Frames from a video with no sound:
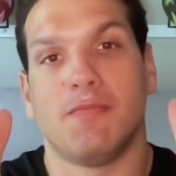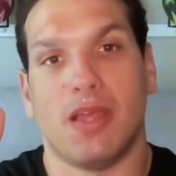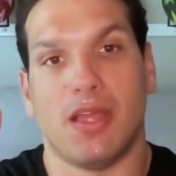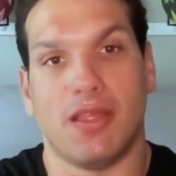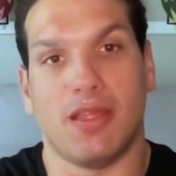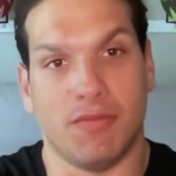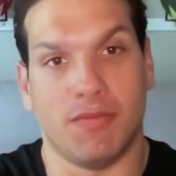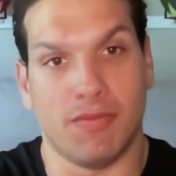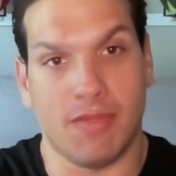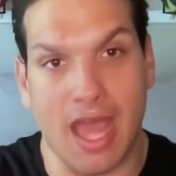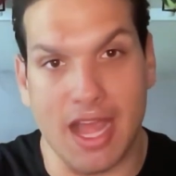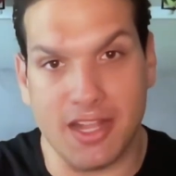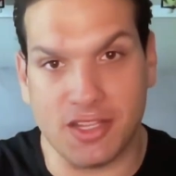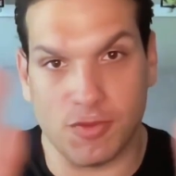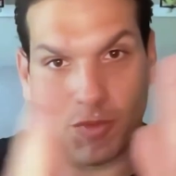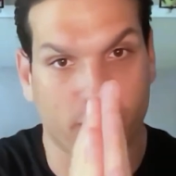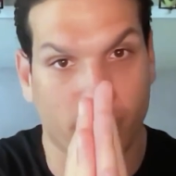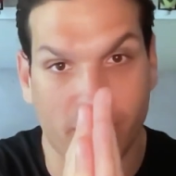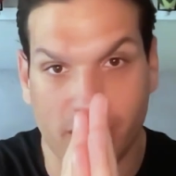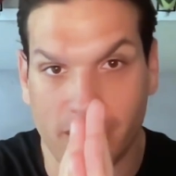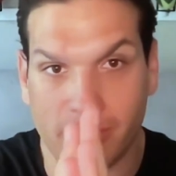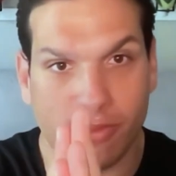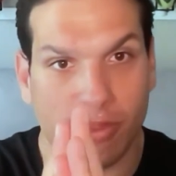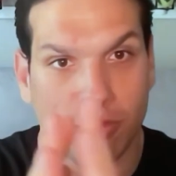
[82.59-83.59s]
and that's where
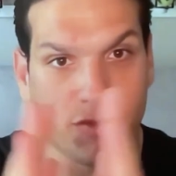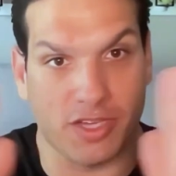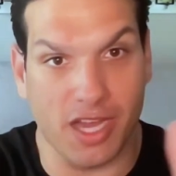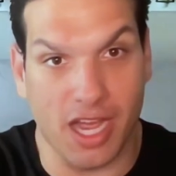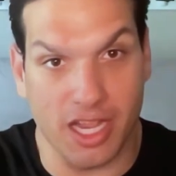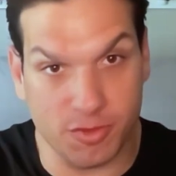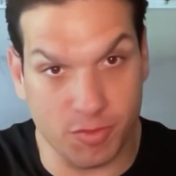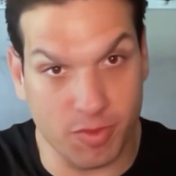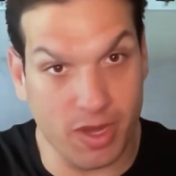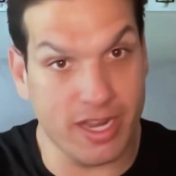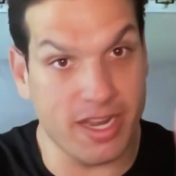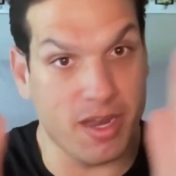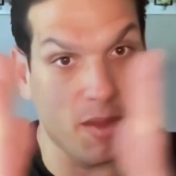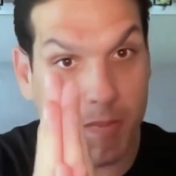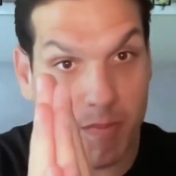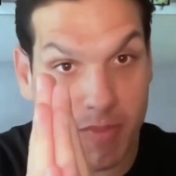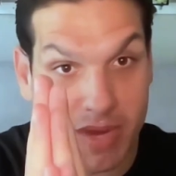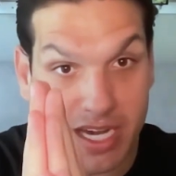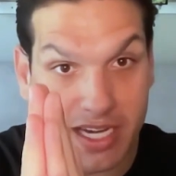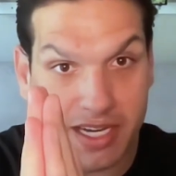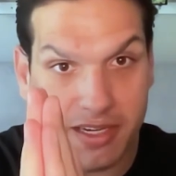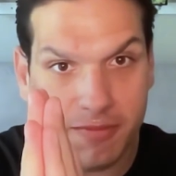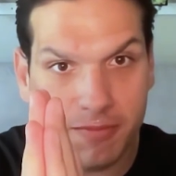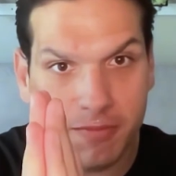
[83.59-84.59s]
those guys would end up
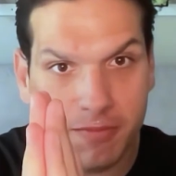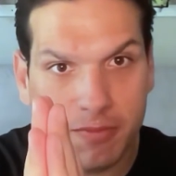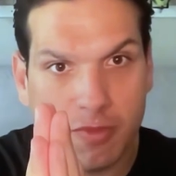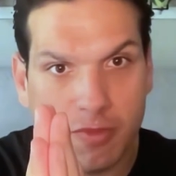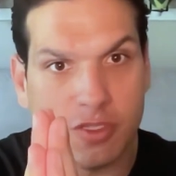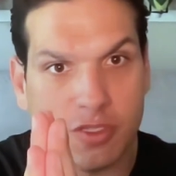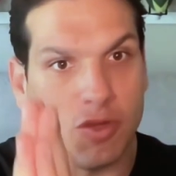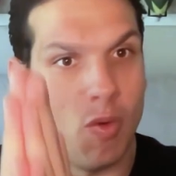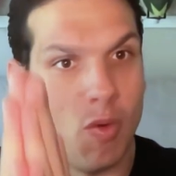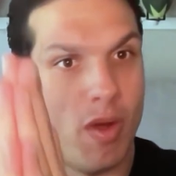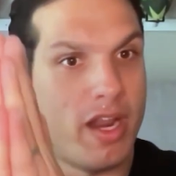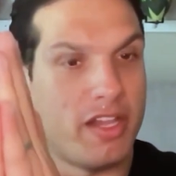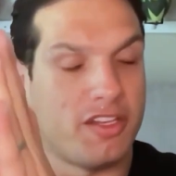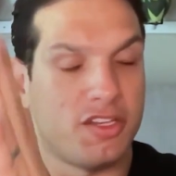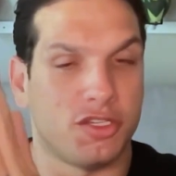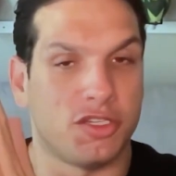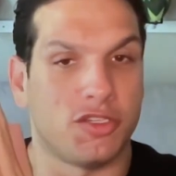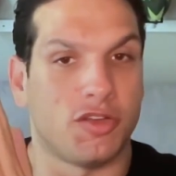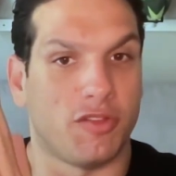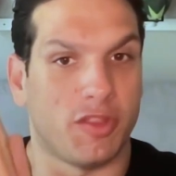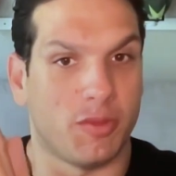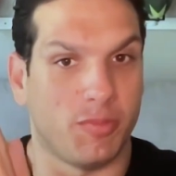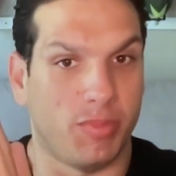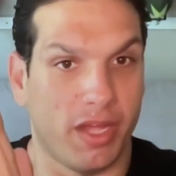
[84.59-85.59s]
meeting. So why not just
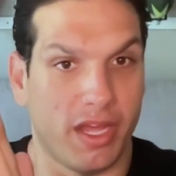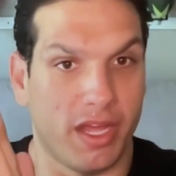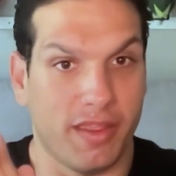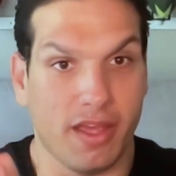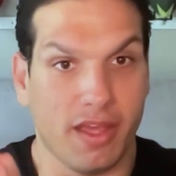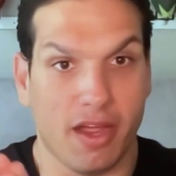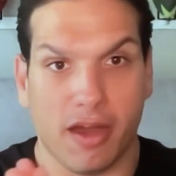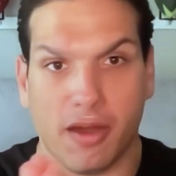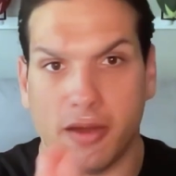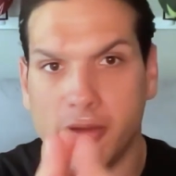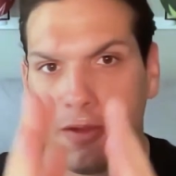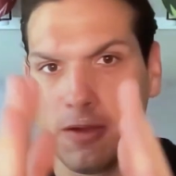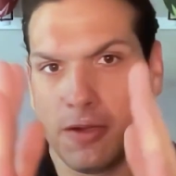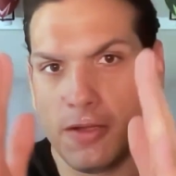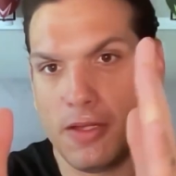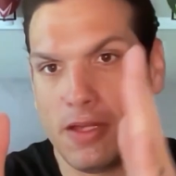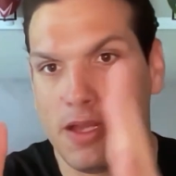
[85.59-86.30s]
start the play there?